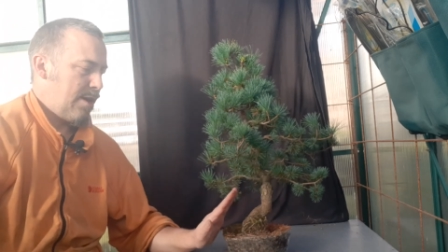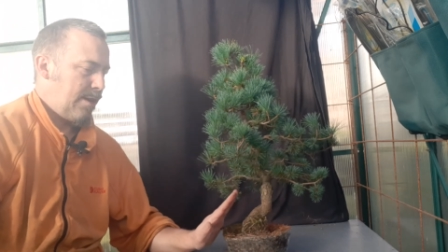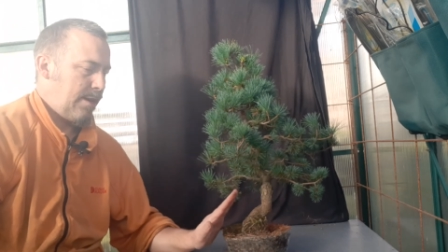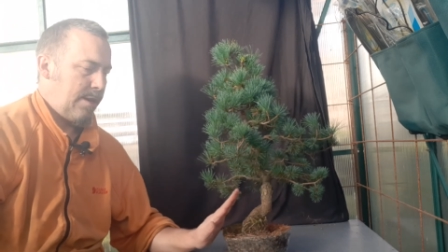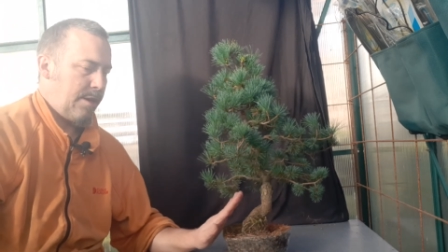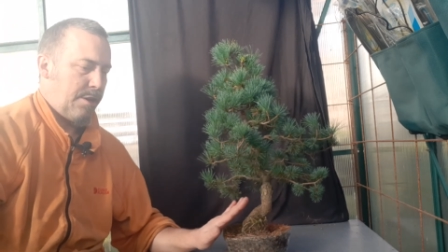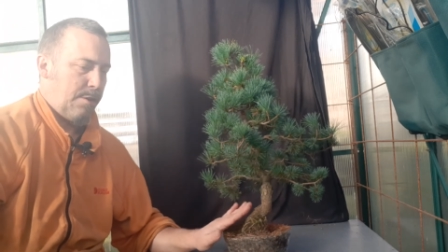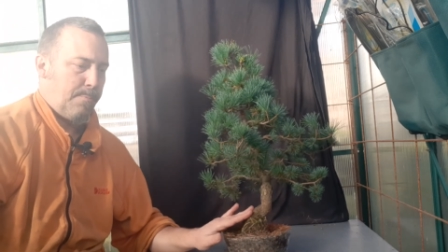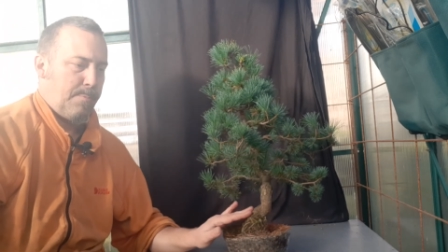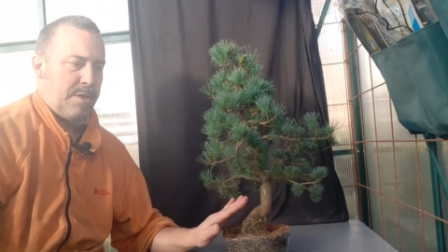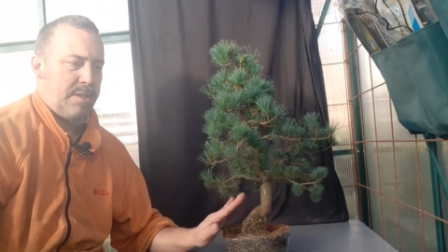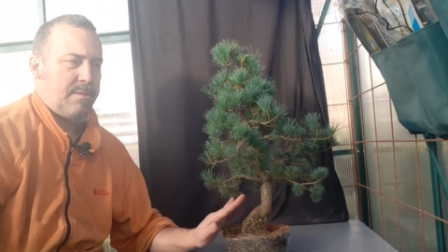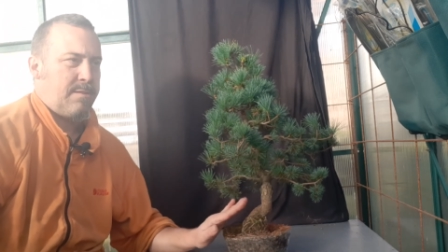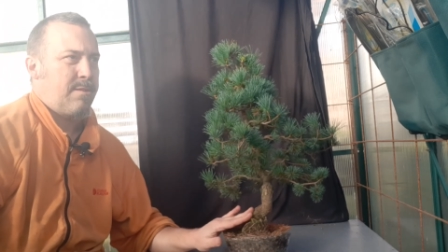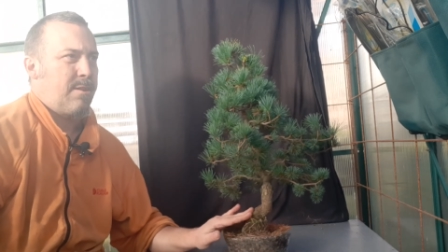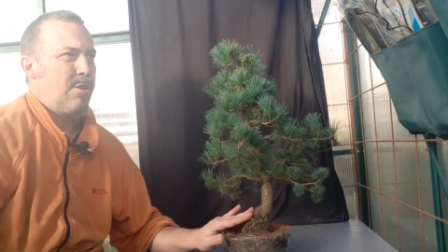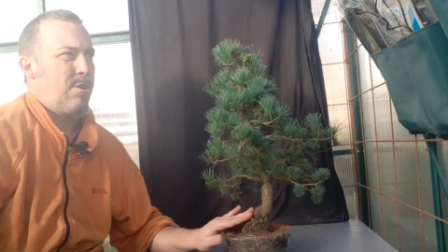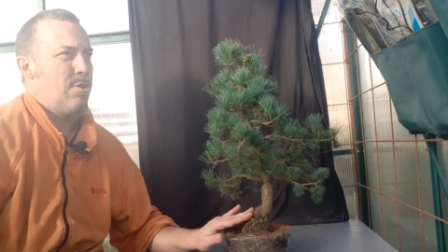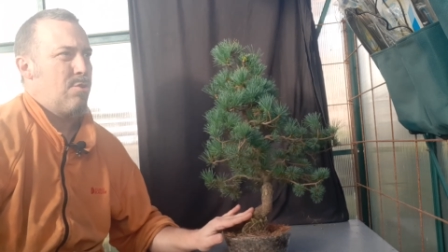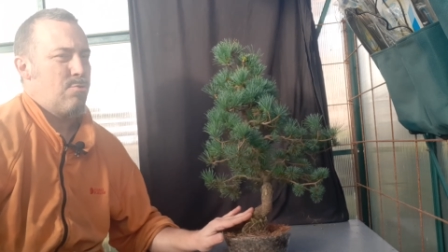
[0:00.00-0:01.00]
a little bit
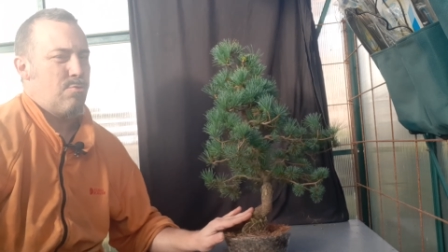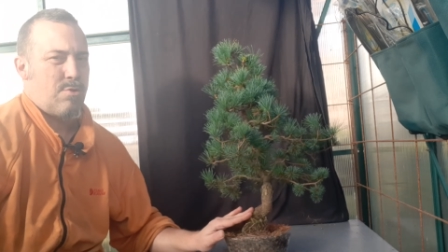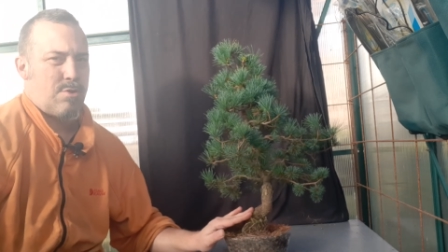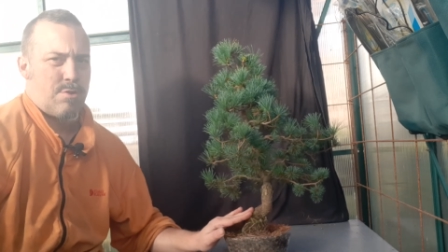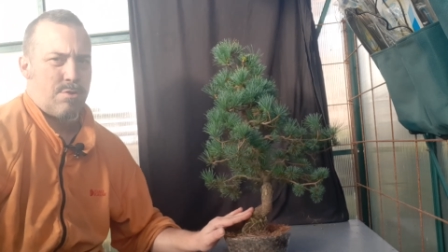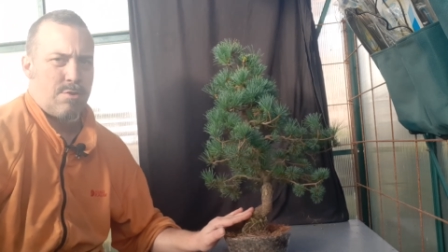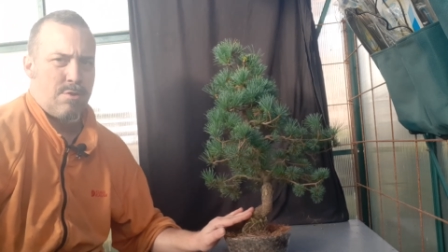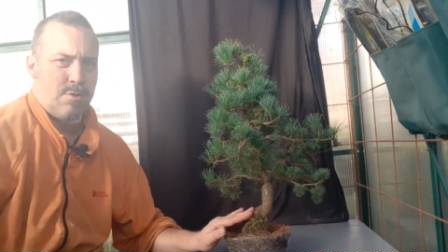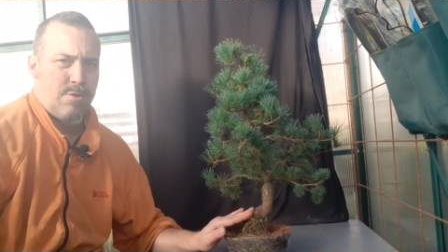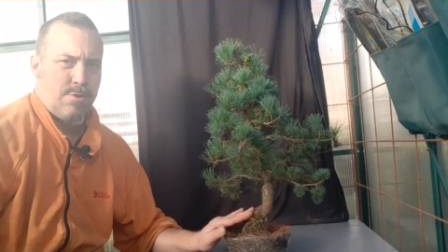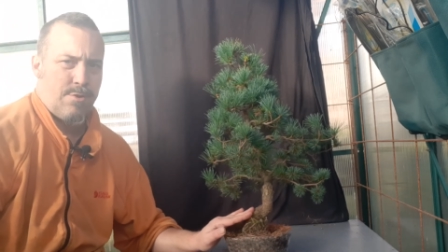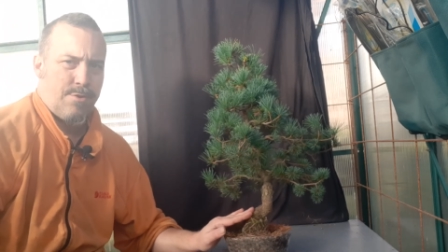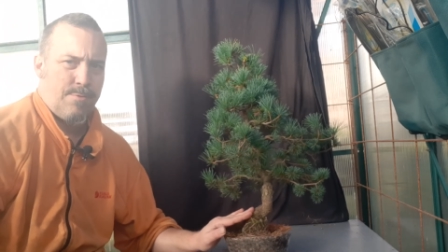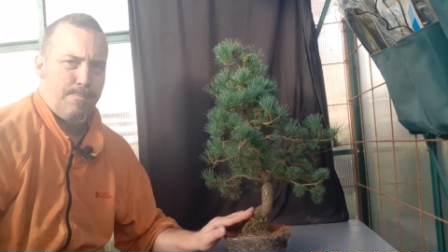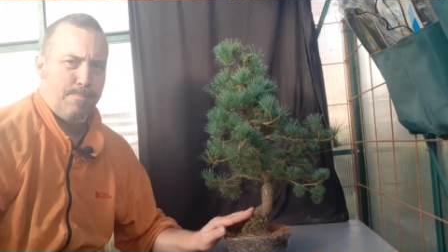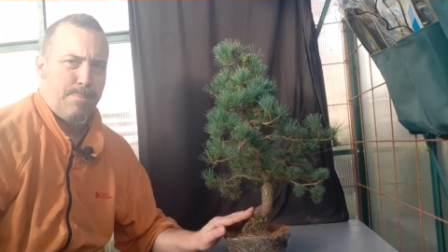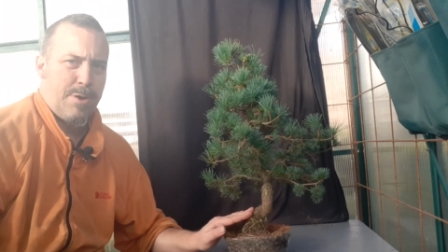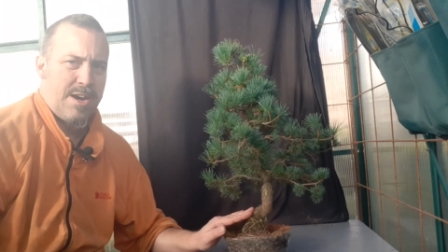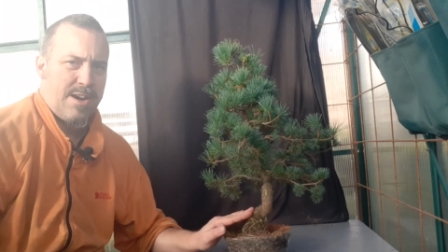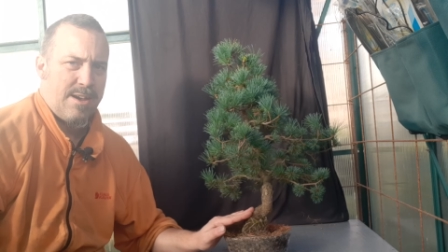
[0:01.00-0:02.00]
slower on
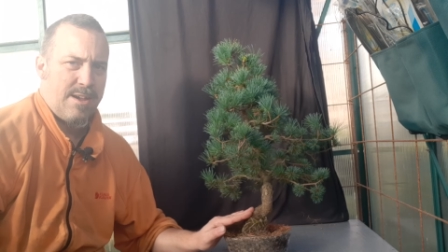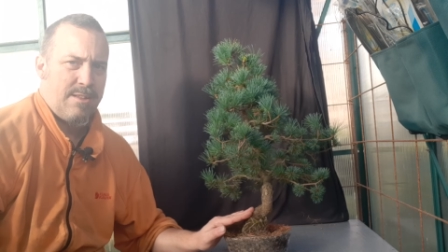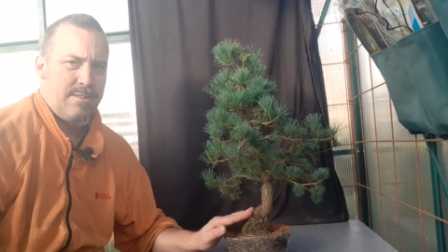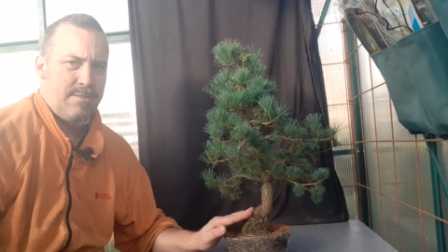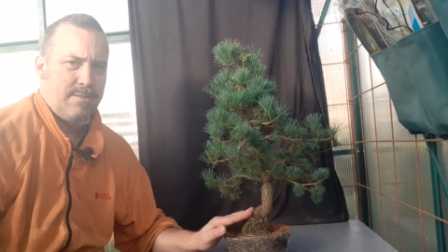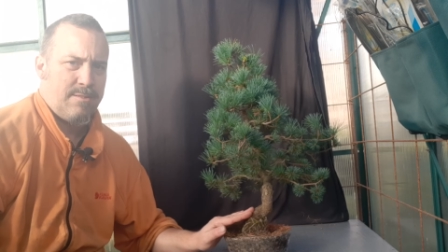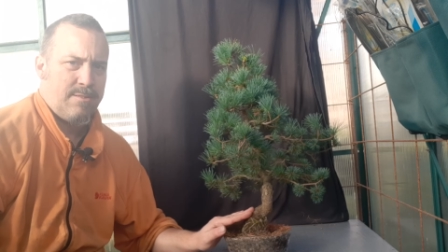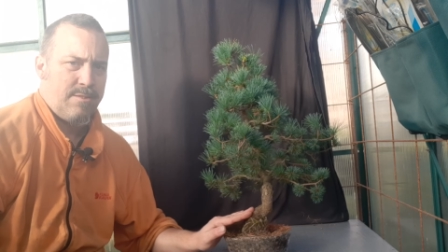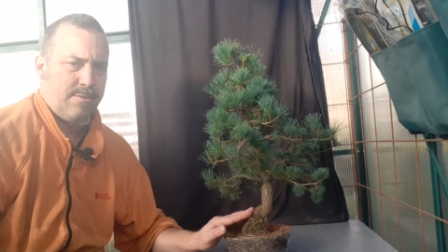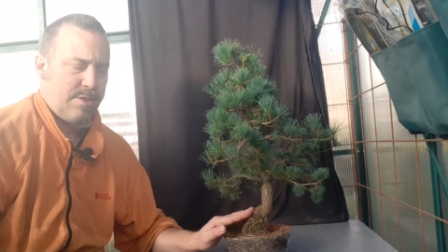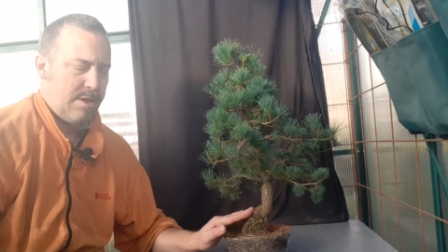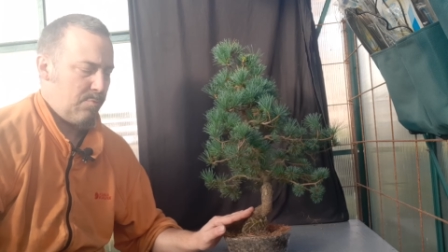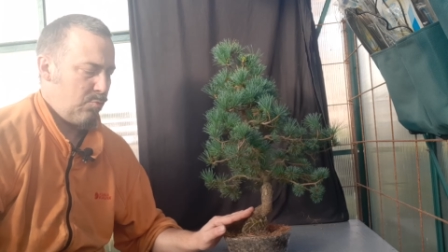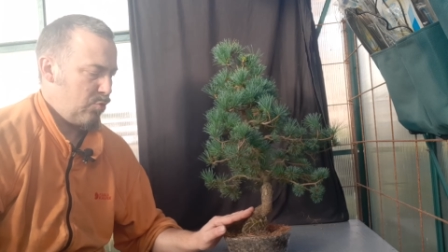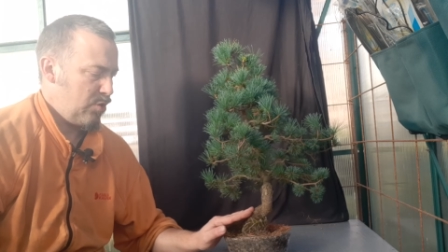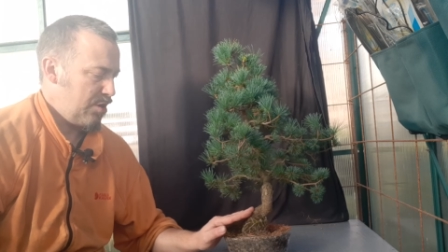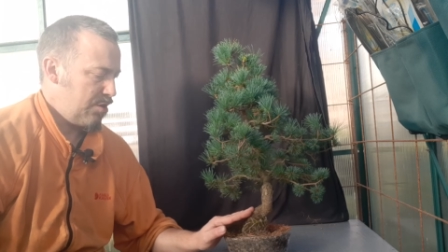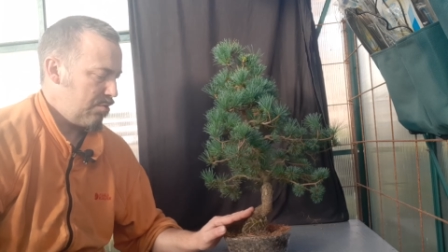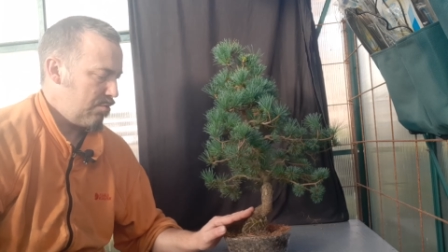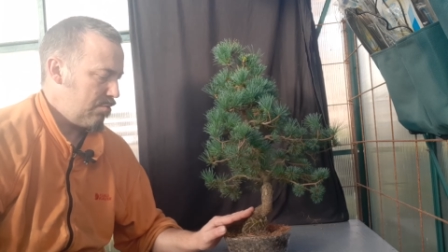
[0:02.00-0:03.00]
pines than
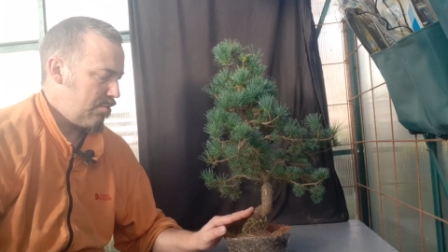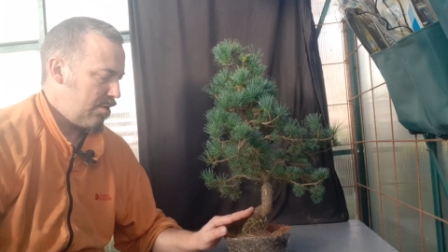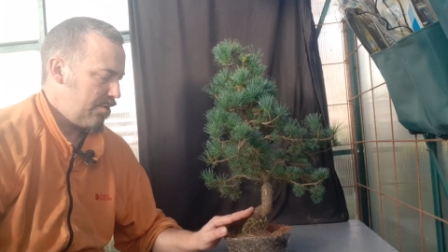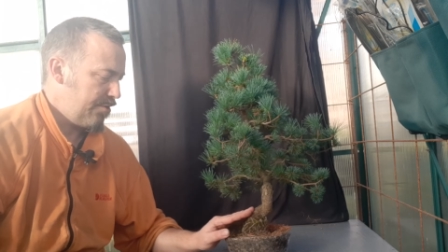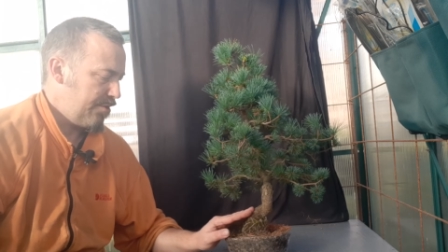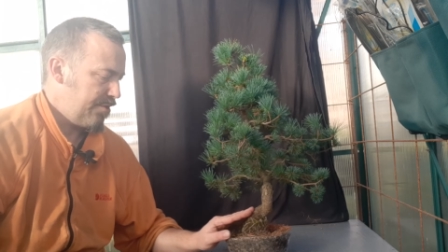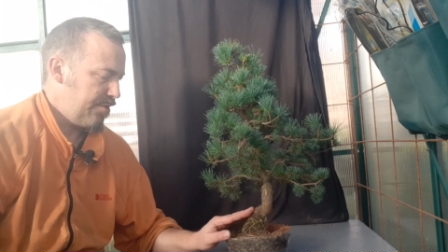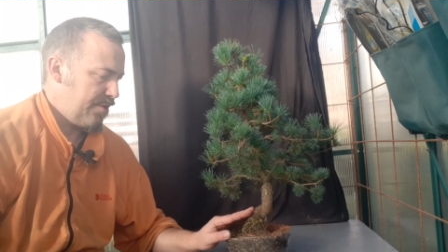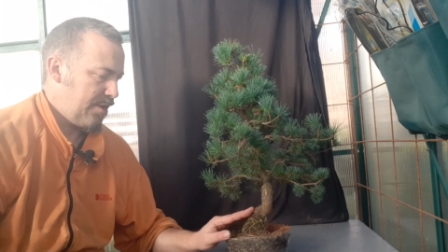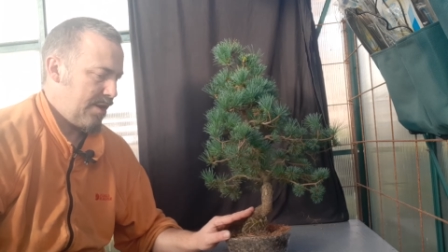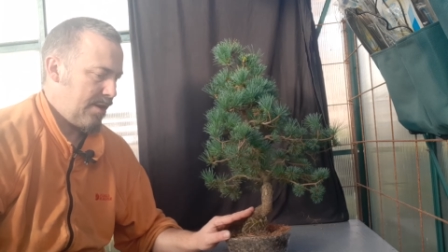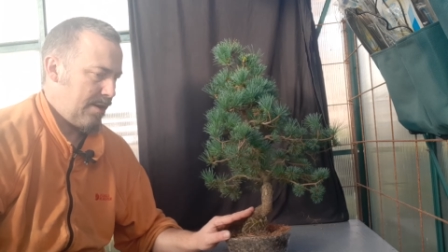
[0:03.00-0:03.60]
we do on